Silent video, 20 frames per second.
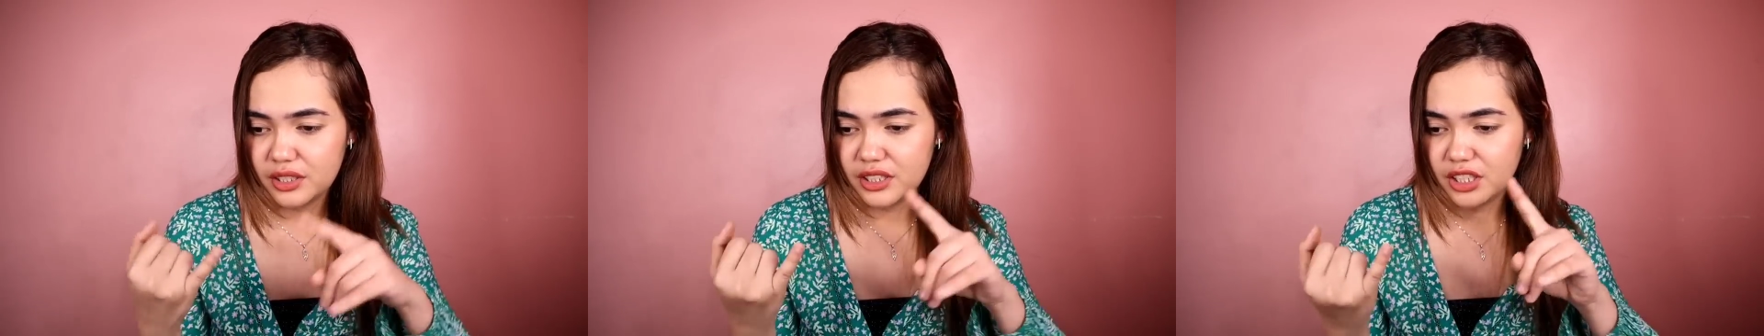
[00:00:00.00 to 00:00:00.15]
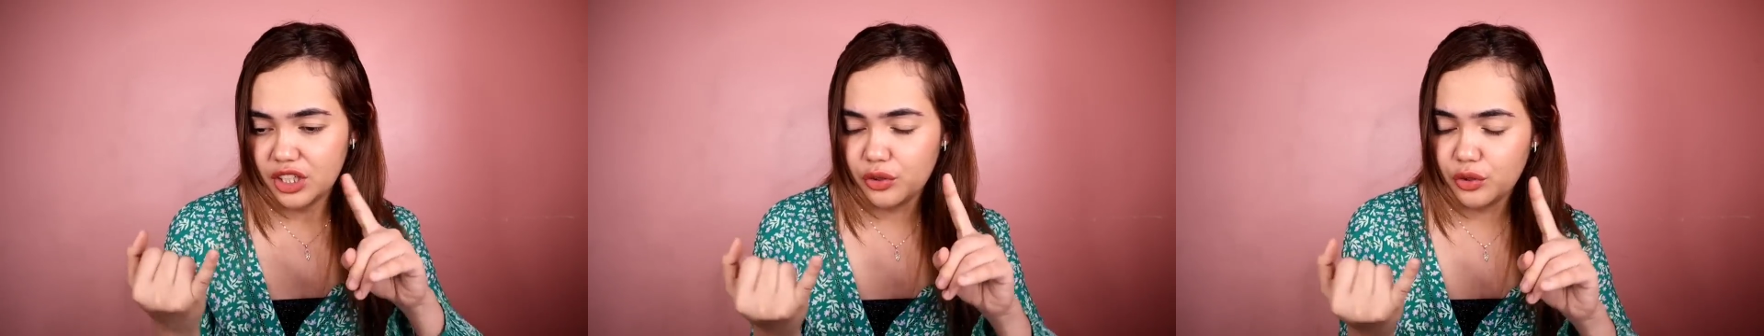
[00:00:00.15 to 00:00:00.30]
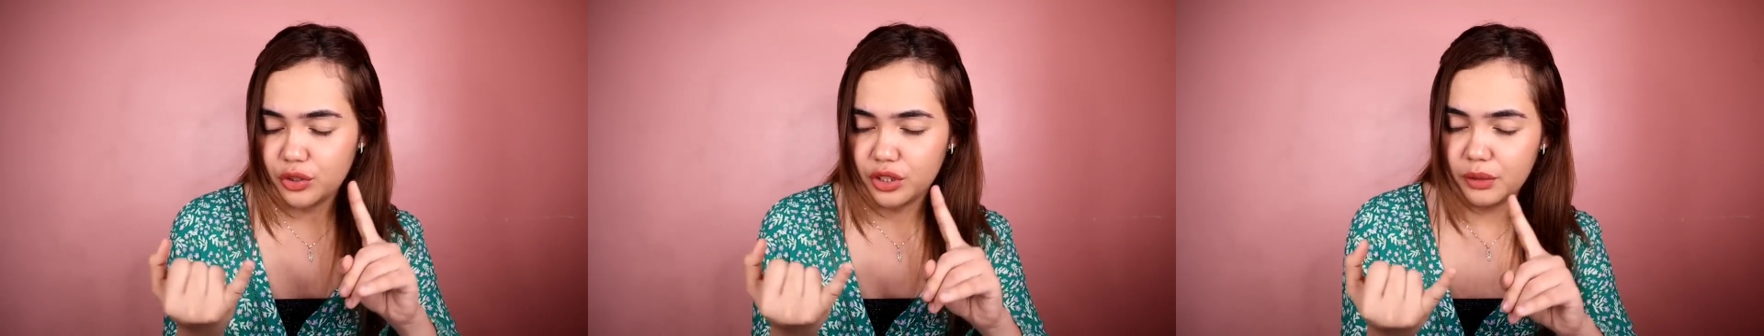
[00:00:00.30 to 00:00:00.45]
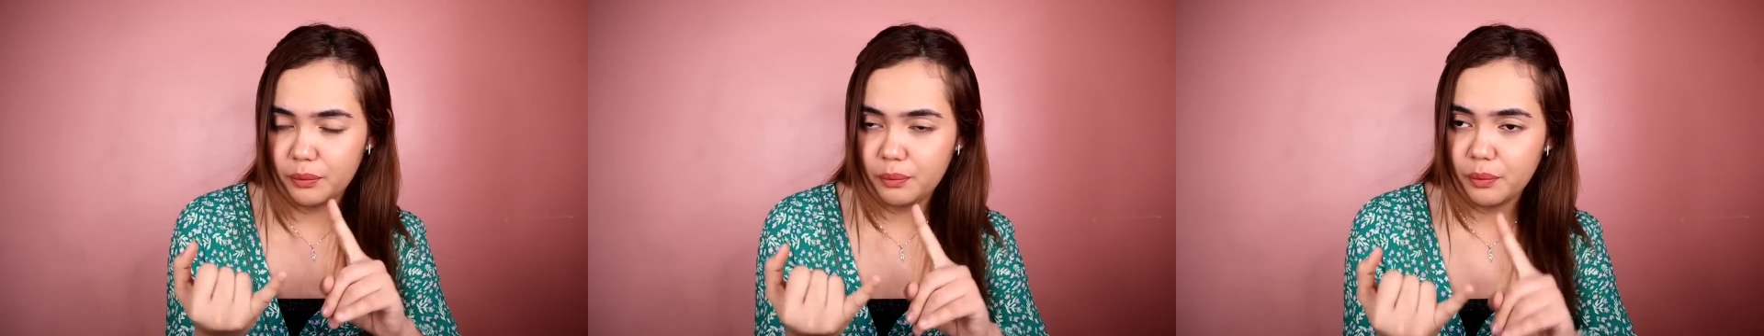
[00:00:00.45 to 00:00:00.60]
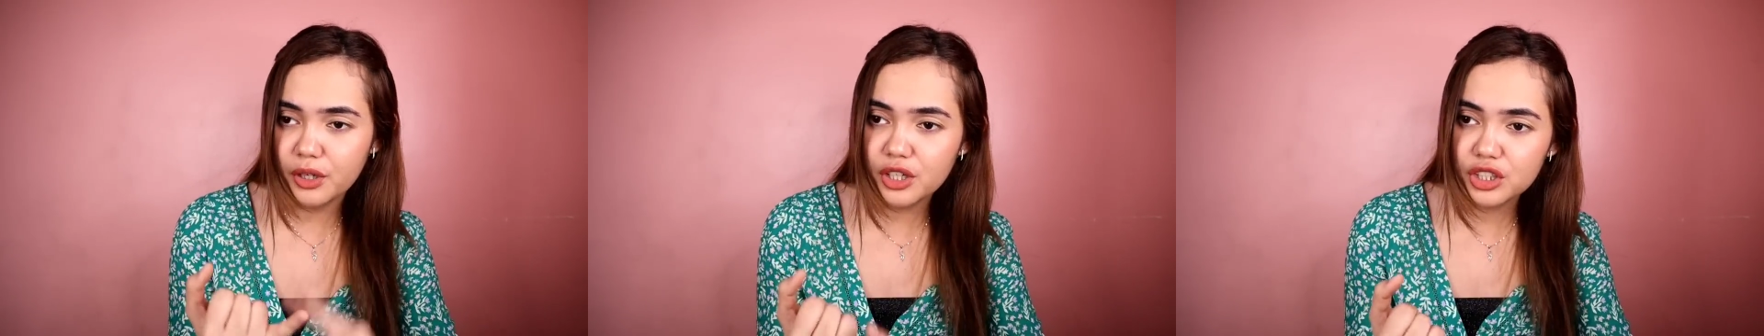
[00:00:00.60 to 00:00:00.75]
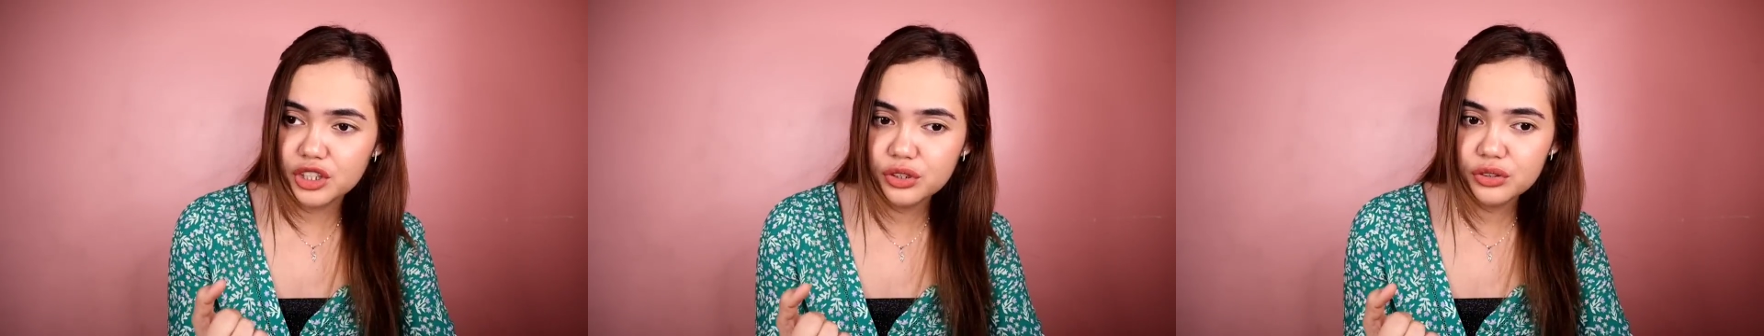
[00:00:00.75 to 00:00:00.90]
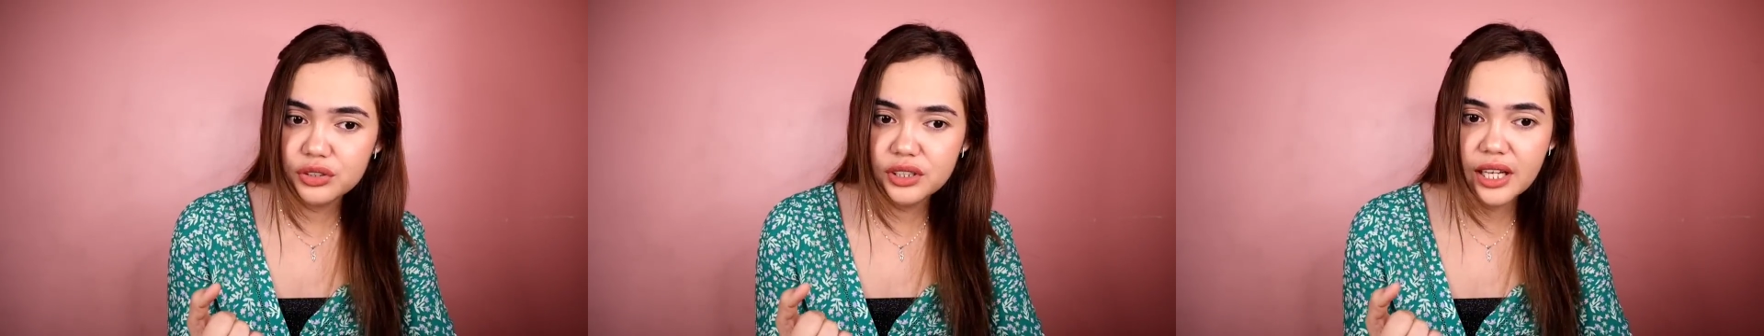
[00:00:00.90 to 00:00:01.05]
security
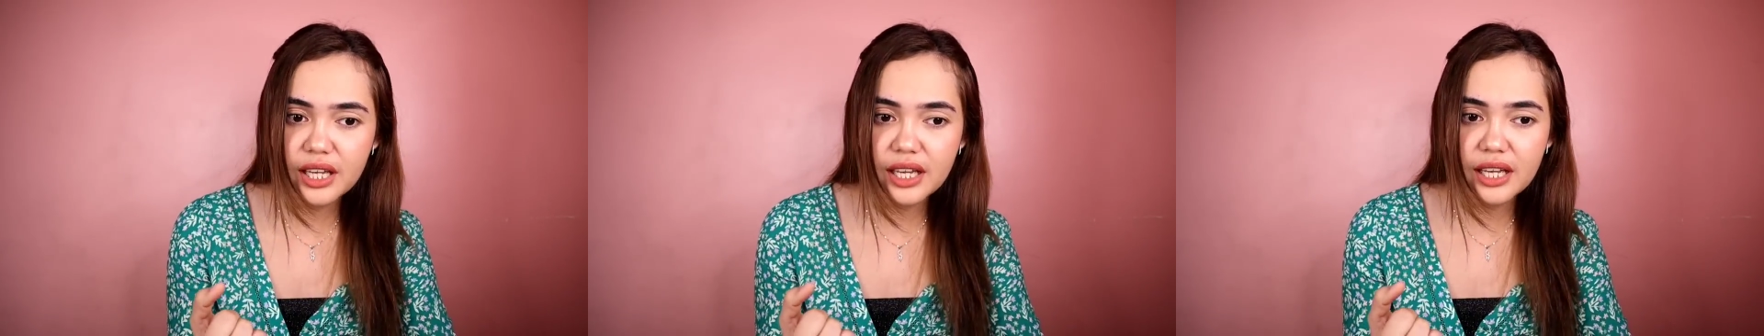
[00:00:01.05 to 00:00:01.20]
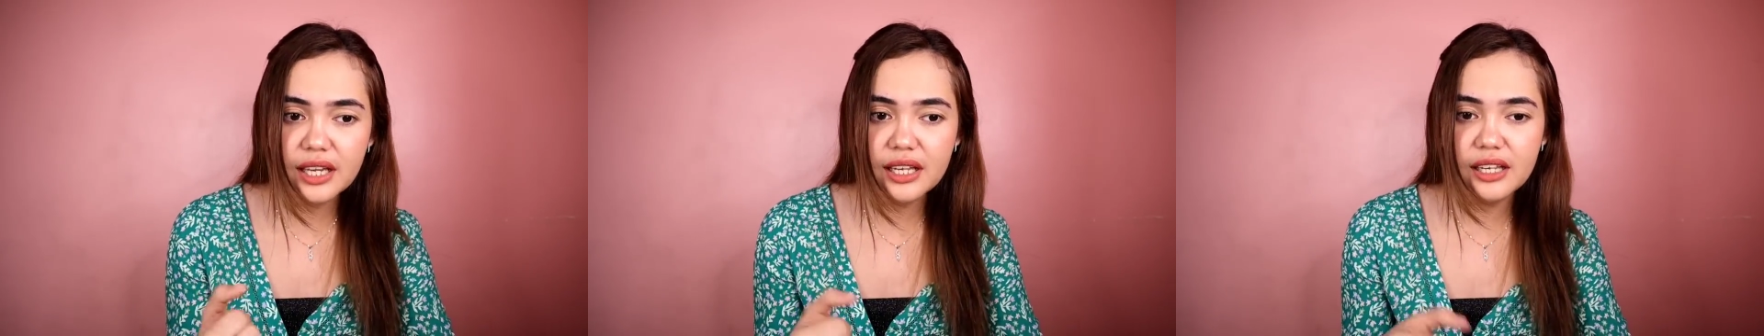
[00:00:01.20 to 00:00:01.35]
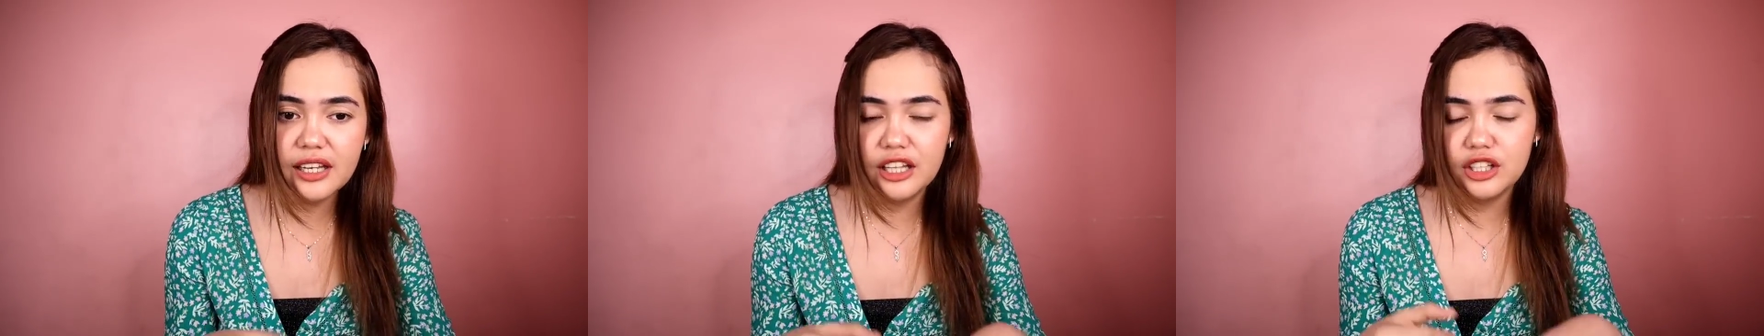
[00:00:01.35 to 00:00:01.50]
personnel,